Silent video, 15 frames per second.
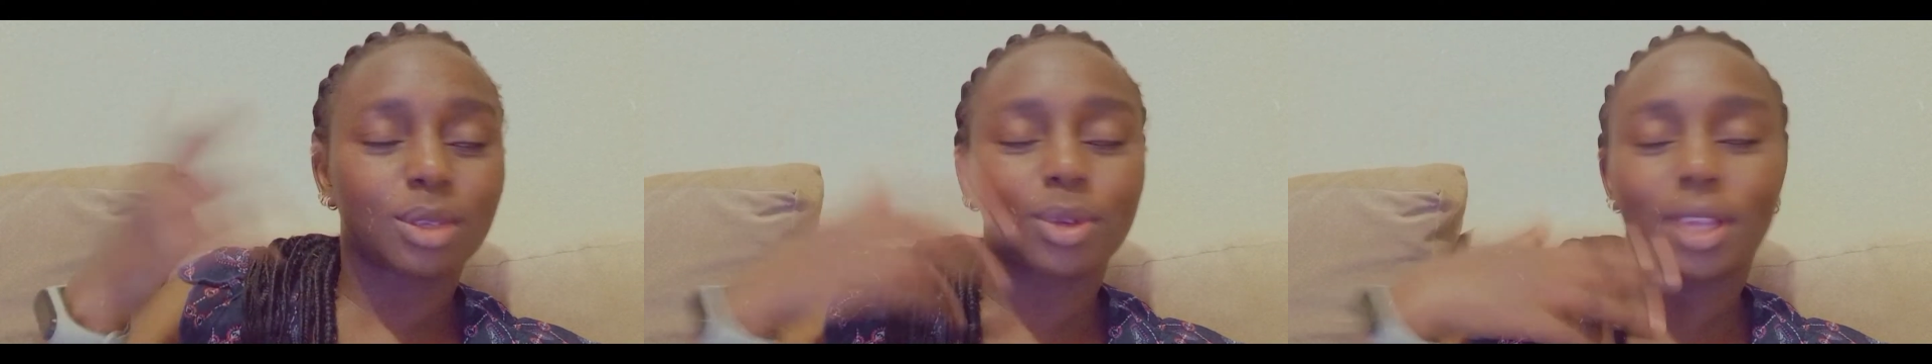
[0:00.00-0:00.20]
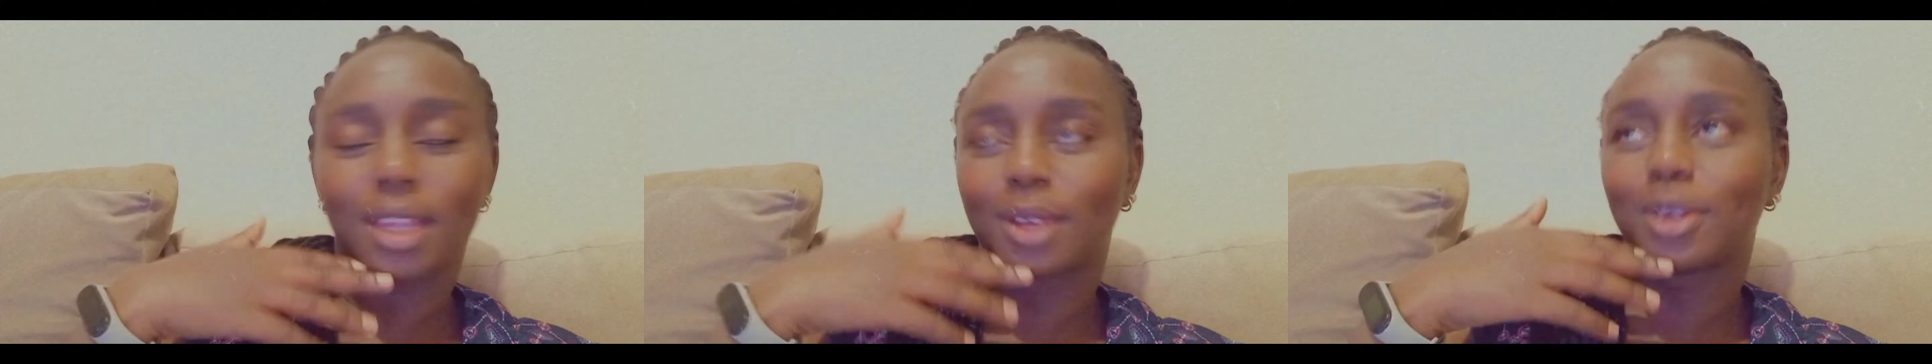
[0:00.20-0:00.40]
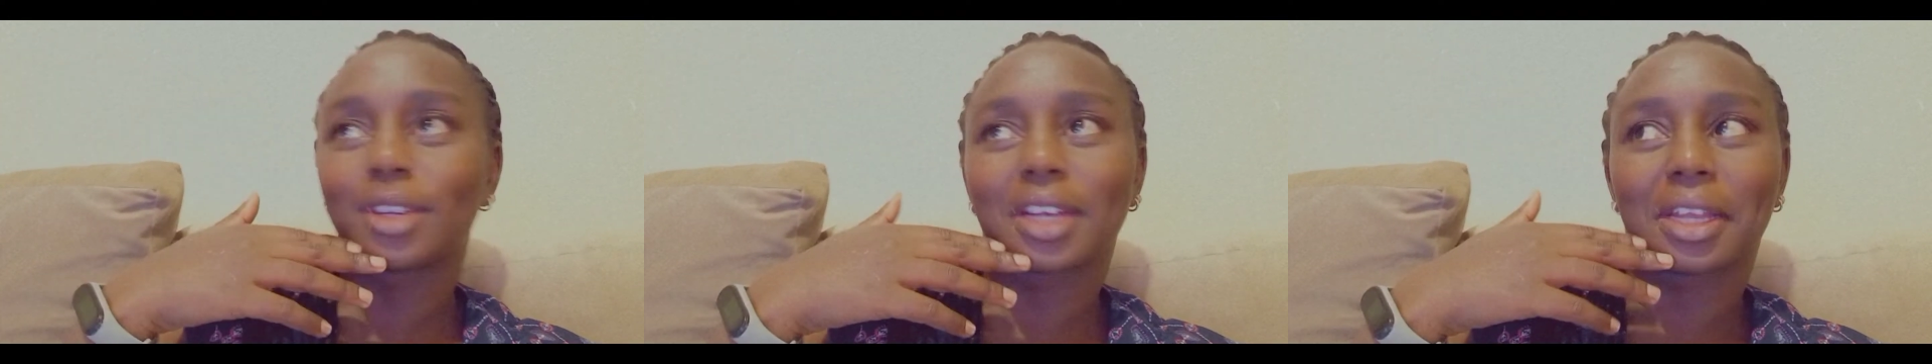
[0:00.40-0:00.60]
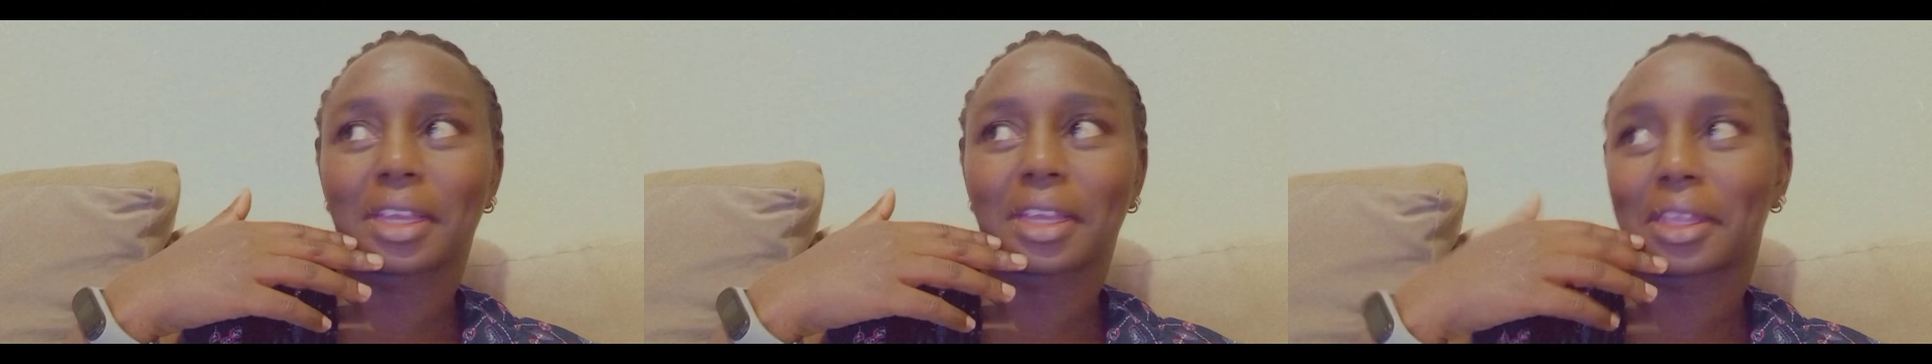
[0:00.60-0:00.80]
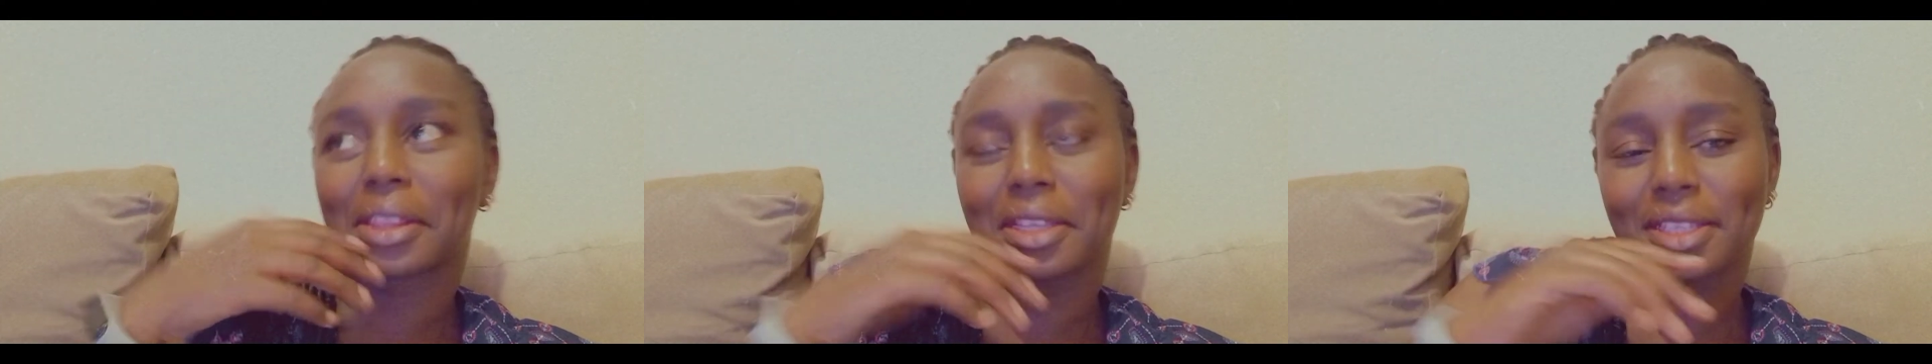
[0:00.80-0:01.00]
okay, not
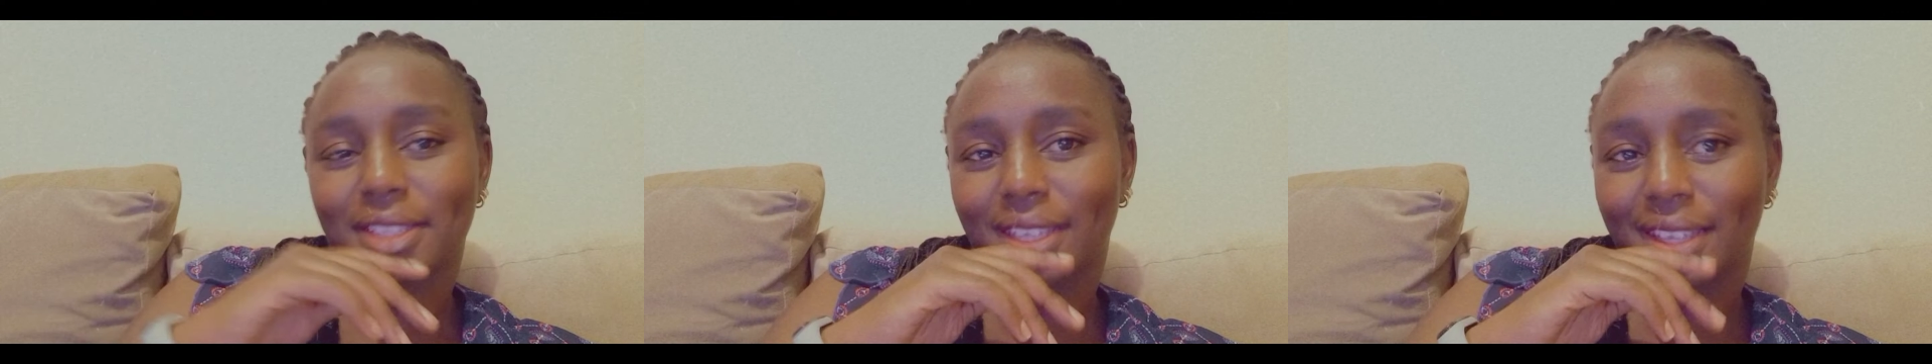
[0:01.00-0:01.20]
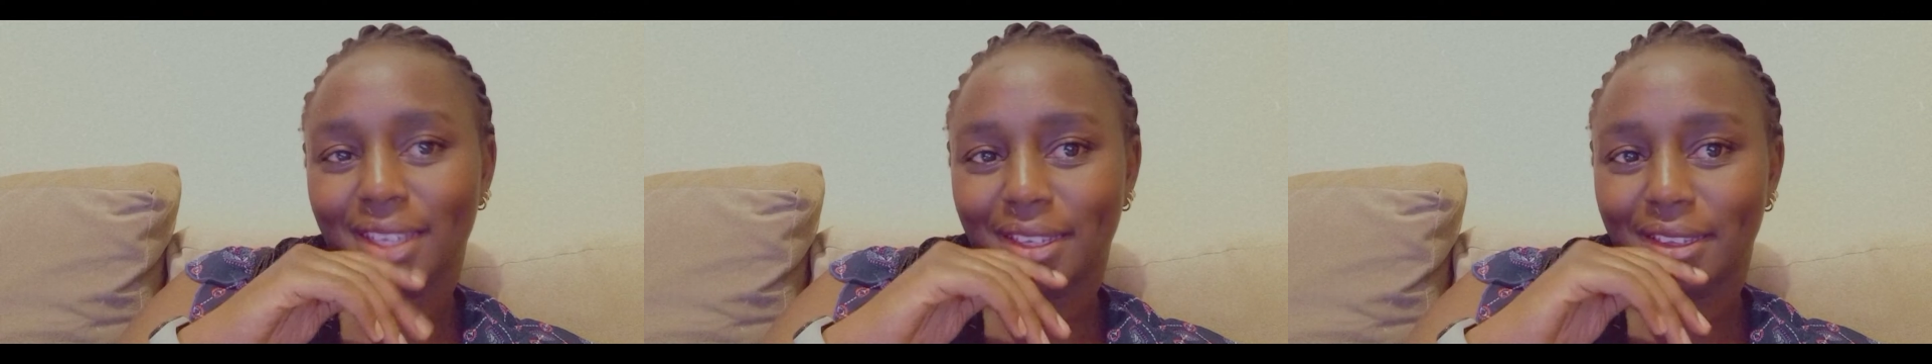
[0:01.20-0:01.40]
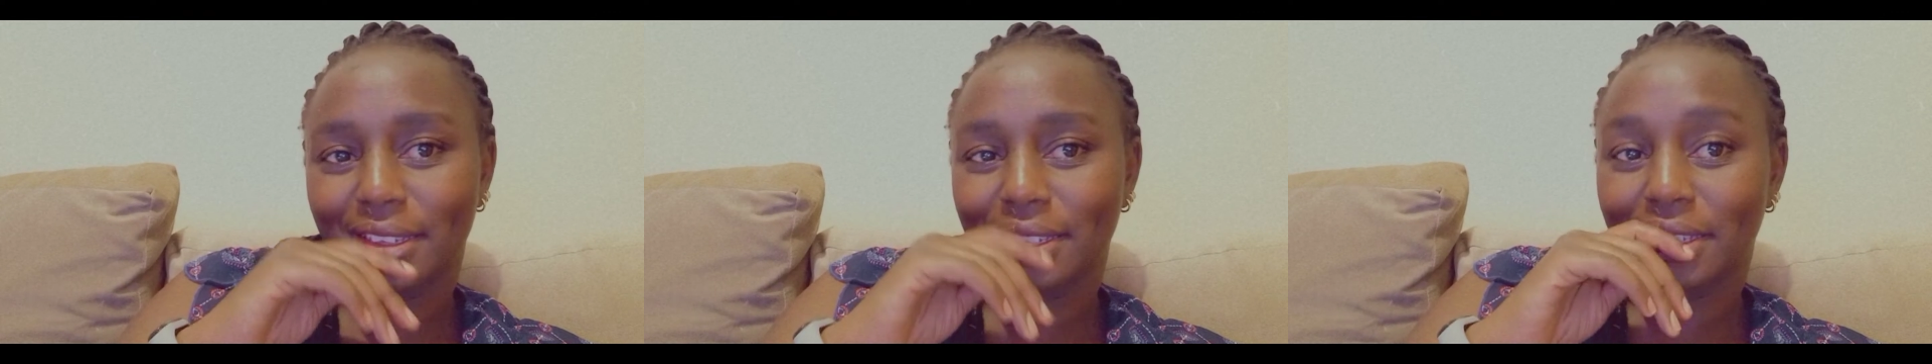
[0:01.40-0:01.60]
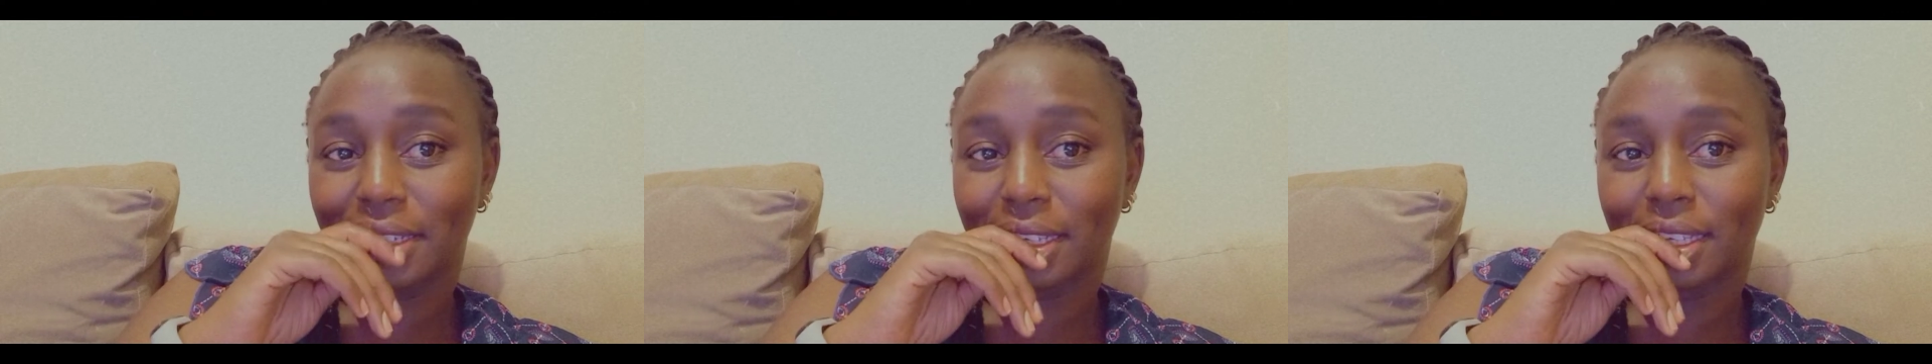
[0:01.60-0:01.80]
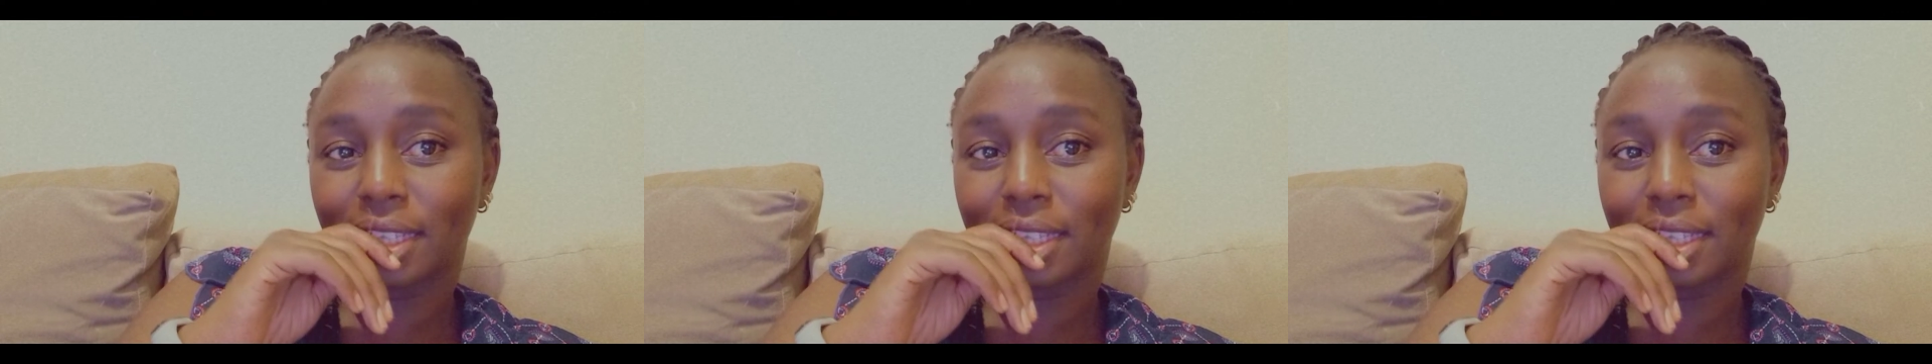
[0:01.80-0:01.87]
like there's any